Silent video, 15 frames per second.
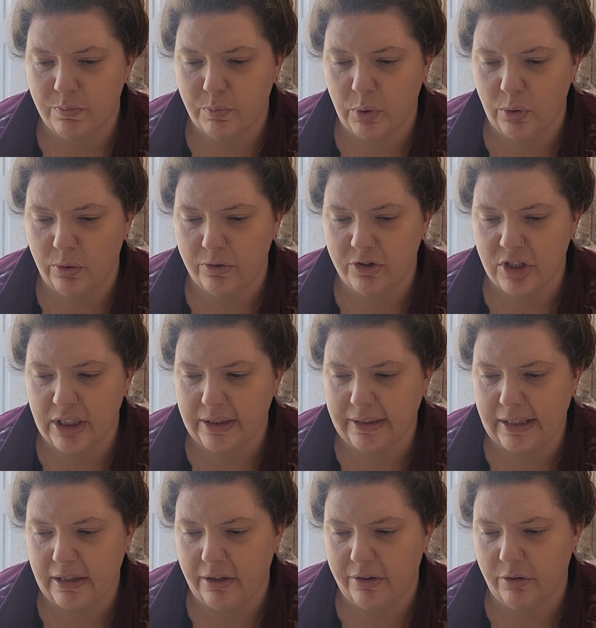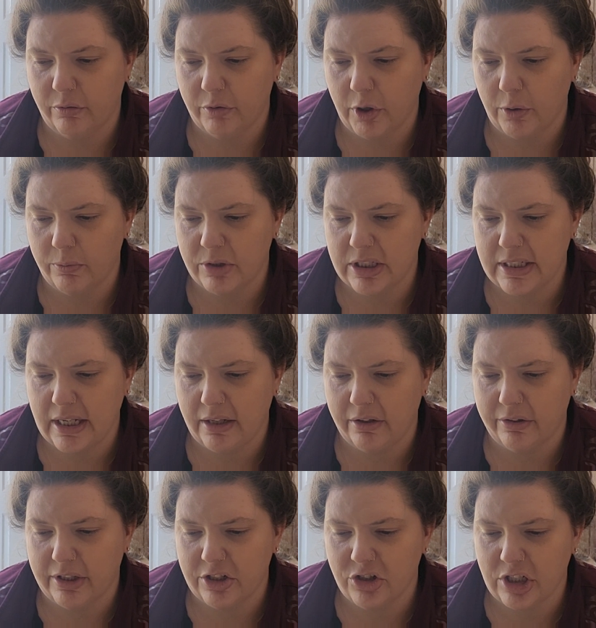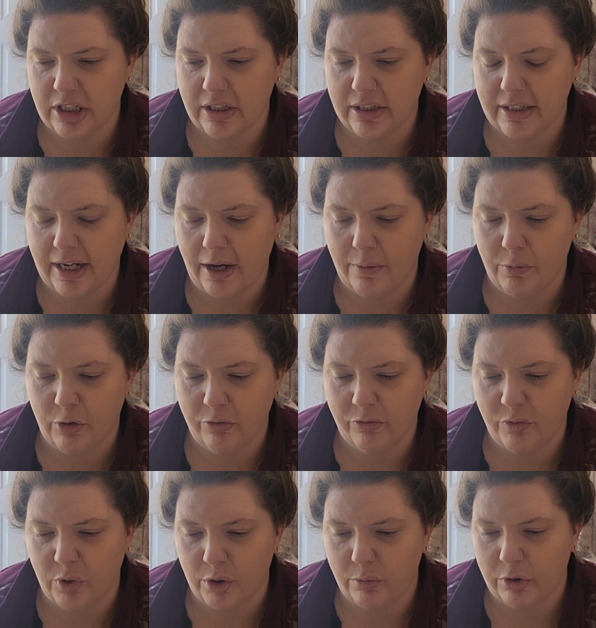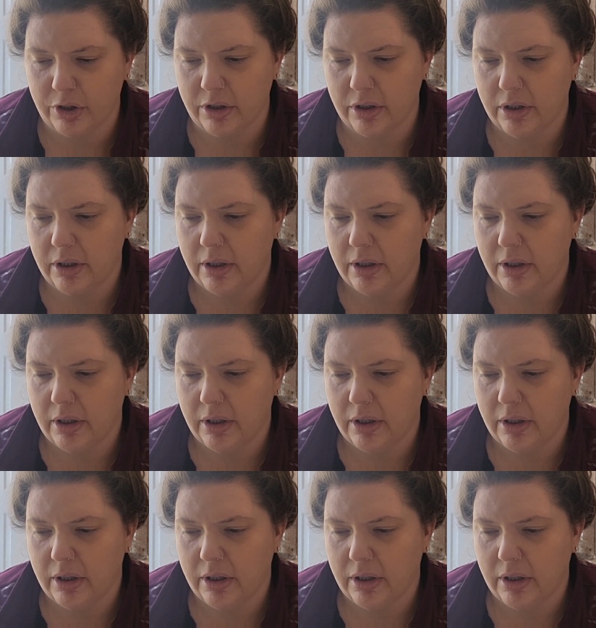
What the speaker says: pull gently on the rope to tell her that she could now move forward.